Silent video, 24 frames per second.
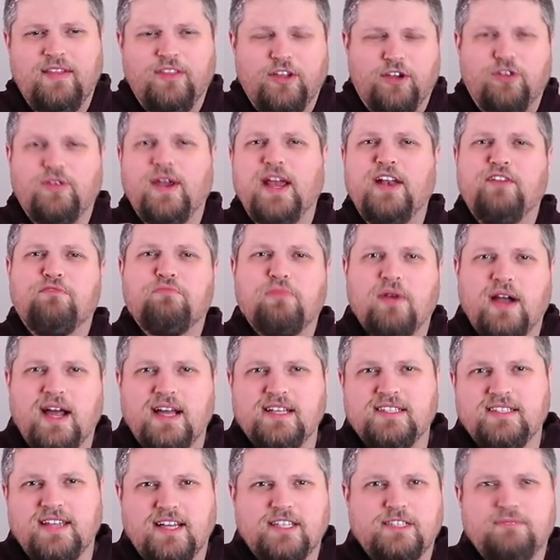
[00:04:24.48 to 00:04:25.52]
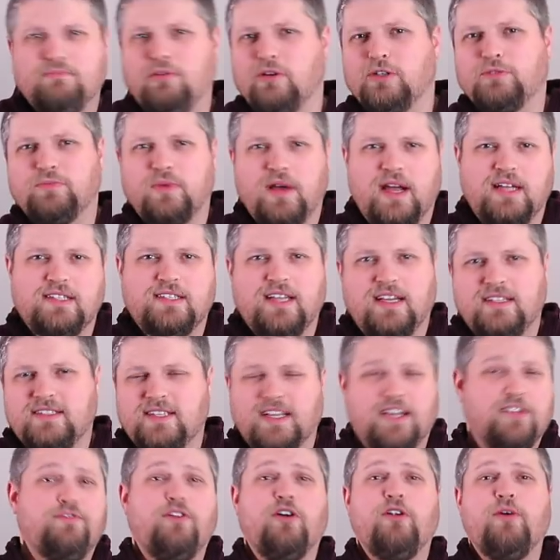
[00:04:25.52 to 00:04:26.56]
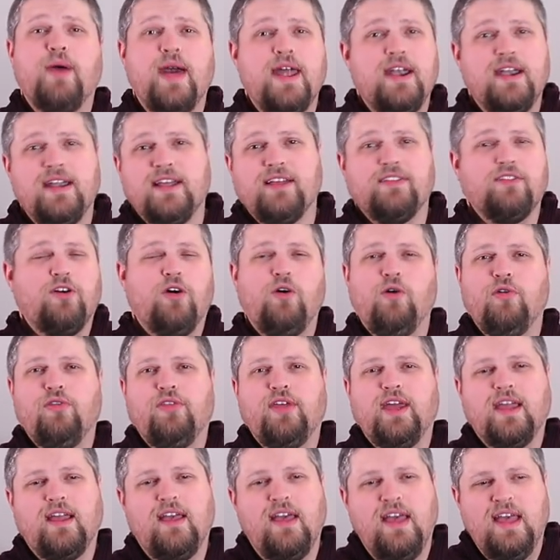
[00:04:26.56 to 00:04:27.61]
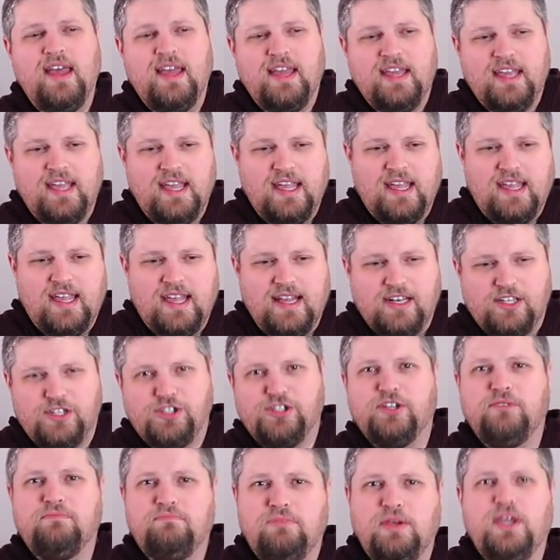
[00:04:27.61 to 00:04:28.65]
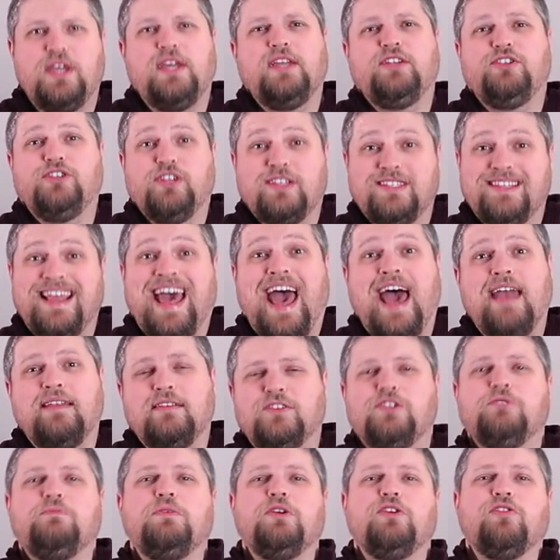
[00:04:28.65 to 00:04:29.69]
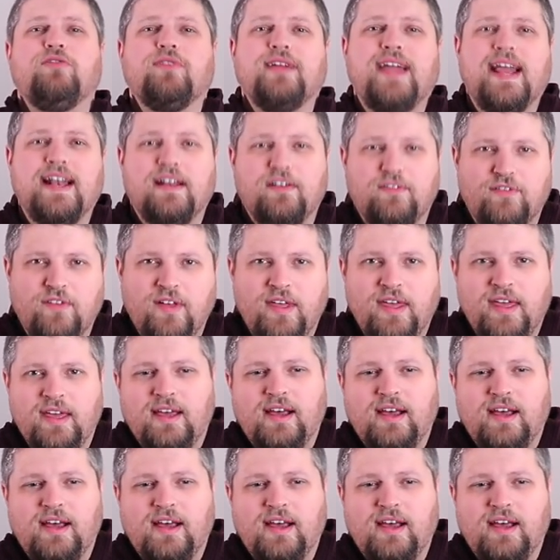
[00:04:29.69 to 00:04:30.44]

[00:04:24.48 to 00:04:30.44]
the creative process, post processing and photo editing, the whole thing, it, it should be just that. It should be creative.